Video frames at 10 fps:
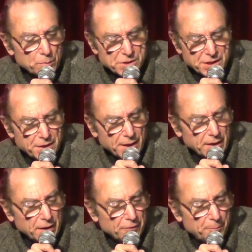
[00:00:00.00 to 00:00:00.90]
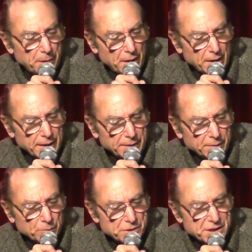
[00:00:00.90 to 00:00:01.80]
Was he thinking of
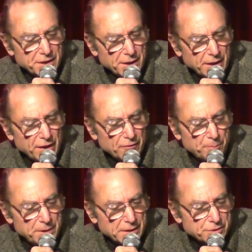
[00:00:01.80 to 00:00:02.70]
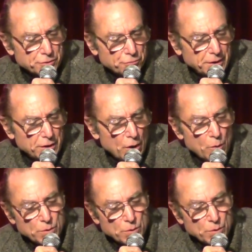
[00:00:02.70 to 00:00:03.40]
Pine? Was he thinking of Beale Street?